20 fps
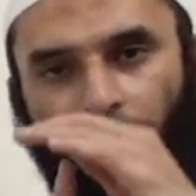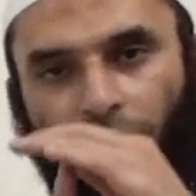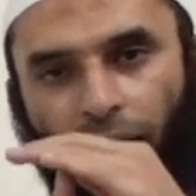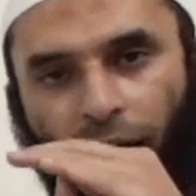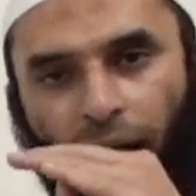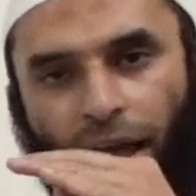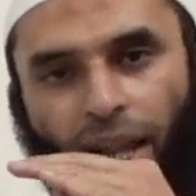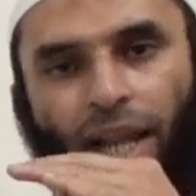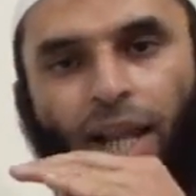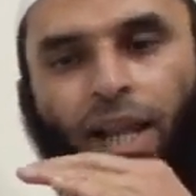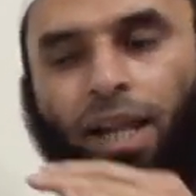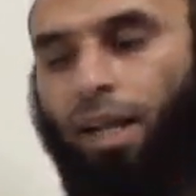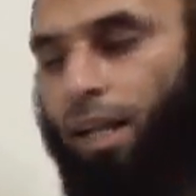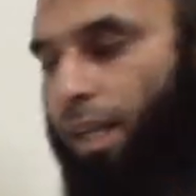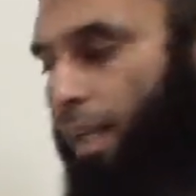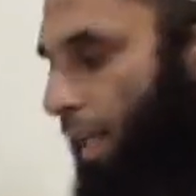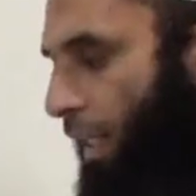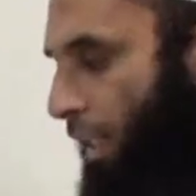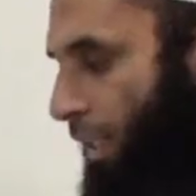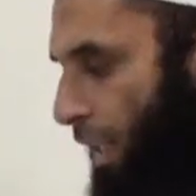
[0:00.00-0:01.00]

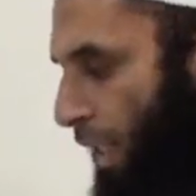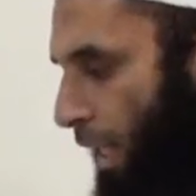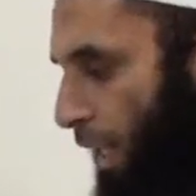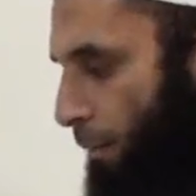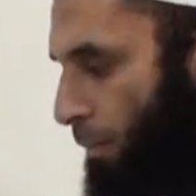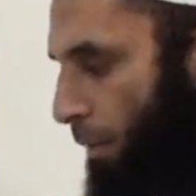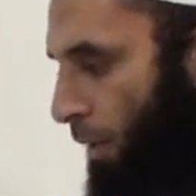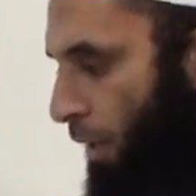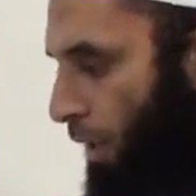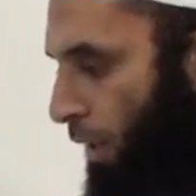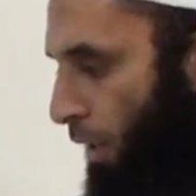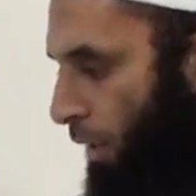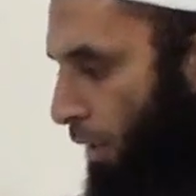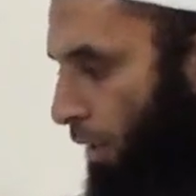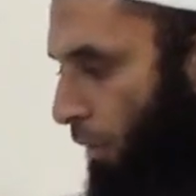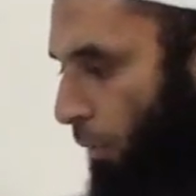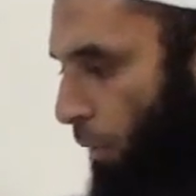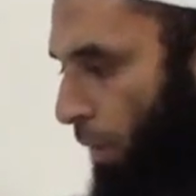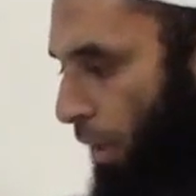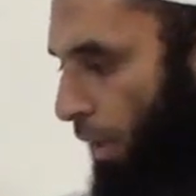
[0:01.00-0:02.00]
al-kitab,
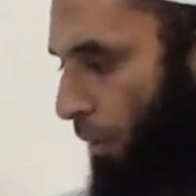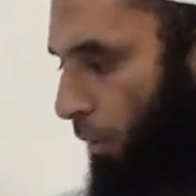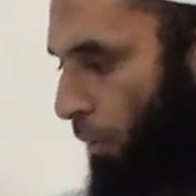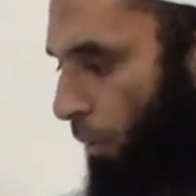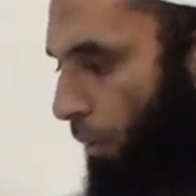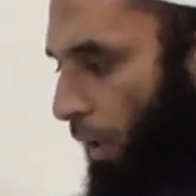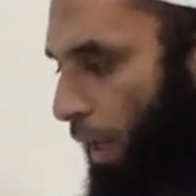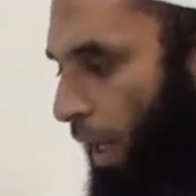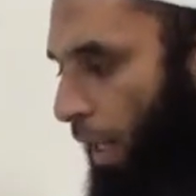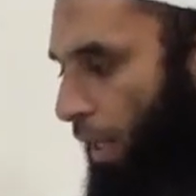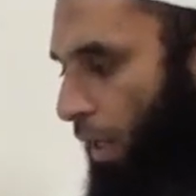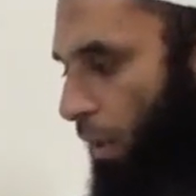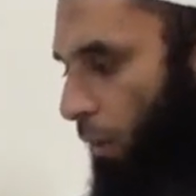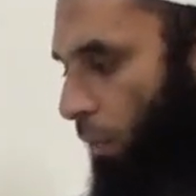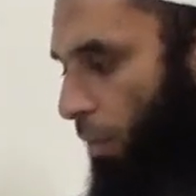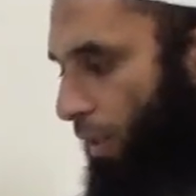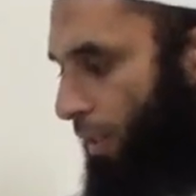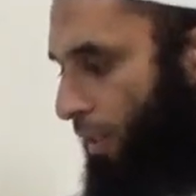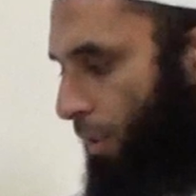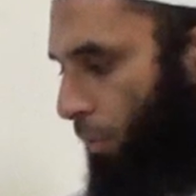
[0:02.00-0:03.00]
waw,
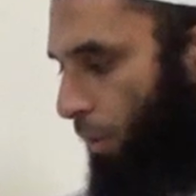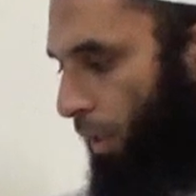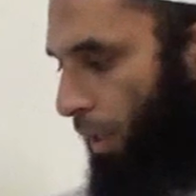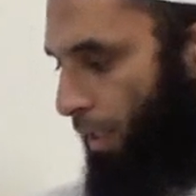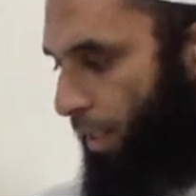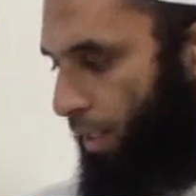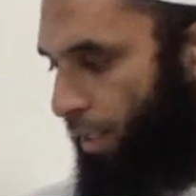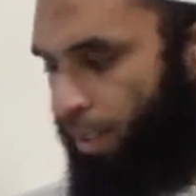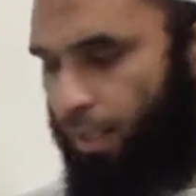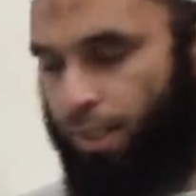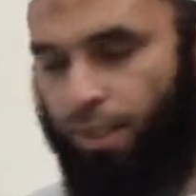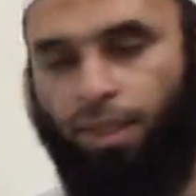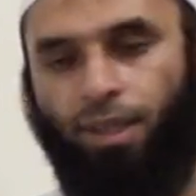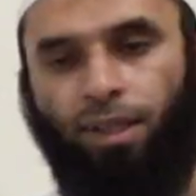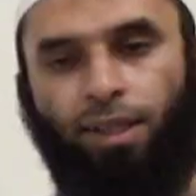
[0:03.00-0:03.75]
al-waswas,